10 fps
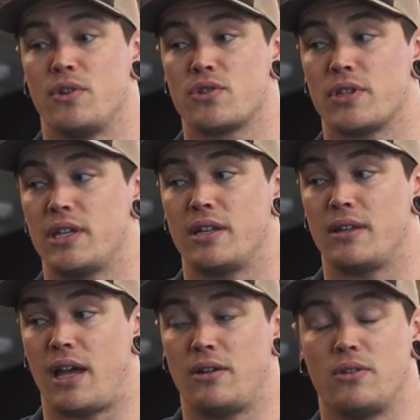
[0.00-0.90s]
usually,
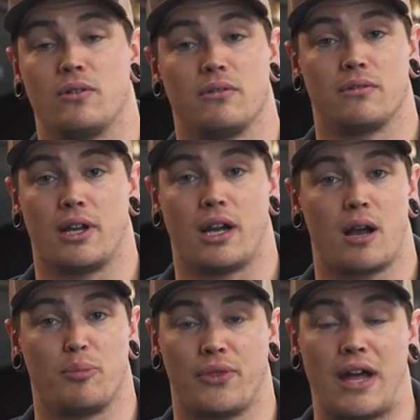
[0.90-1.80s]
I don't know, a
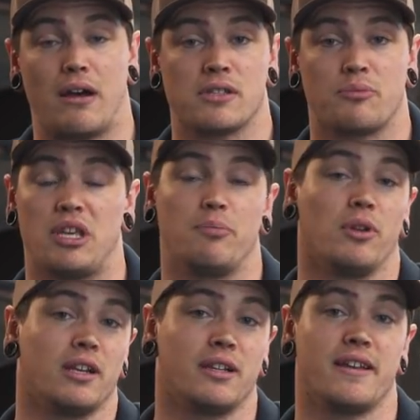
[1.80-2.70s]
couple thousand
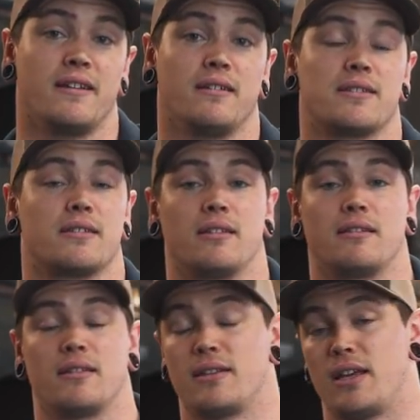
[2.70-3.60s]
people in attendance,
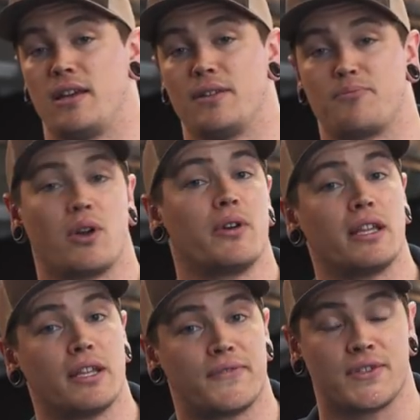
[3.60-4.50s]
and the pro
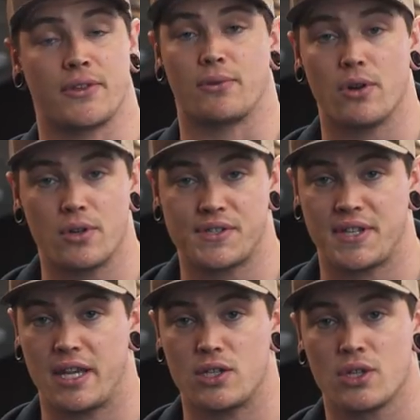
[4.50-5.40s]
deadlift is on the Rogue
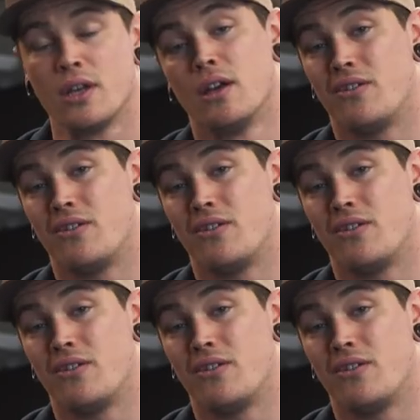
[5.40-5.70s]
stage.